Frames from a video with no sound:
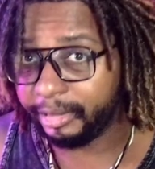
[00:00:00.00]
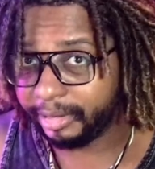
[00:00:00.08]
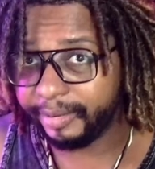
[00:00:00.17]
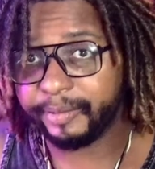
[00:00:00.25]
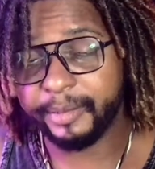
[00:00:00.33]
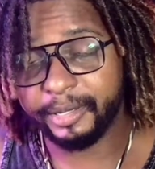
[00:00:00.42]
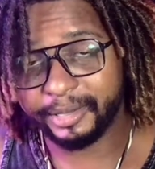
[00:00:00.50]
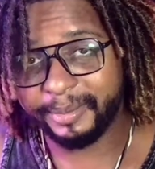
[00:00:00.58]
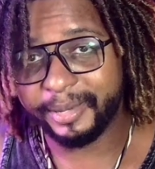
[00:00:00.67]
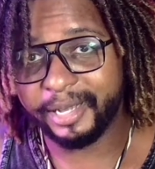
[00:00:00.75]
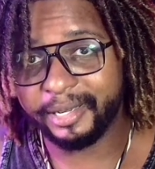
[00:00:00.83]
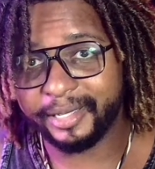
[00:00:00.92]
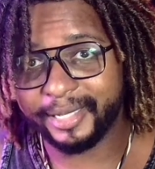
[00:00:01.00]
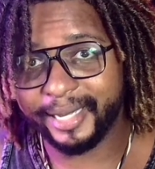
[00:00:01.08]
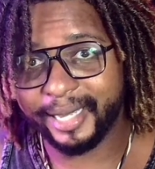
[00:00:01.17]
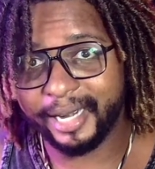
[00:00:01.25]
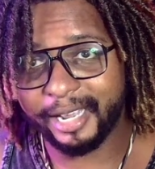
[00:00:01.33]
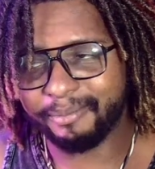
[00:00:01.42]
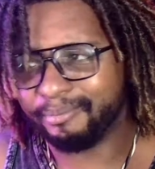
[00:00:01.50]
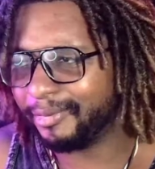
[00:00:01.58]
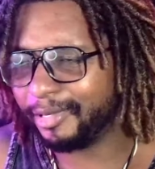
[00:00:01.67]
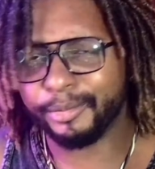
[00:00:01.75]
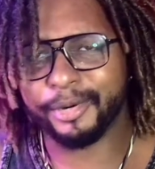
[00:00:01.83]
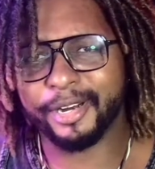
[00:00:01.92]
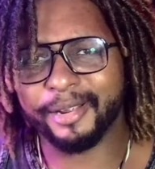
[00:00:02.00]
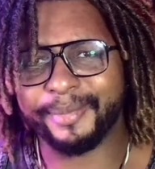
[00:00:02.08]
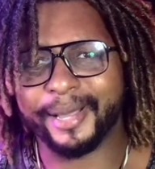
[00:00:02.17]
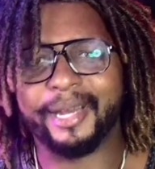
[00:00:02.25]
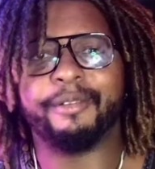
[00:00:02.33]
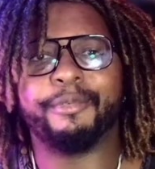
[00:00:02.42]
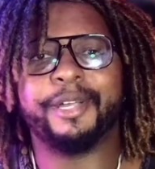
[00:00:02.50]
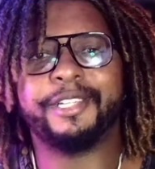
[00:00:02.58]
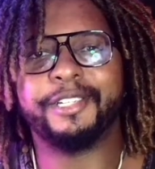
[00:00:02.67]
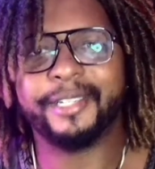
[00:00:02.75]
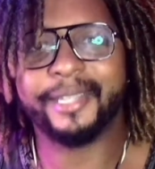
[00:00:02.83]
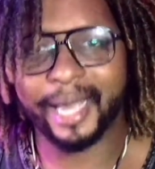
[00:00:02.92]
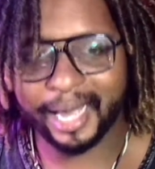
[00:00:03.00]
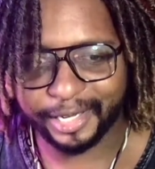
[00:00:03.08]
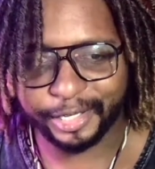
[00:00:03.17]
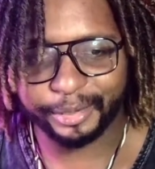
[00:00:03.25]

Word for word: Do you have a multi-monitor setup? Don't worry about it, Razer's got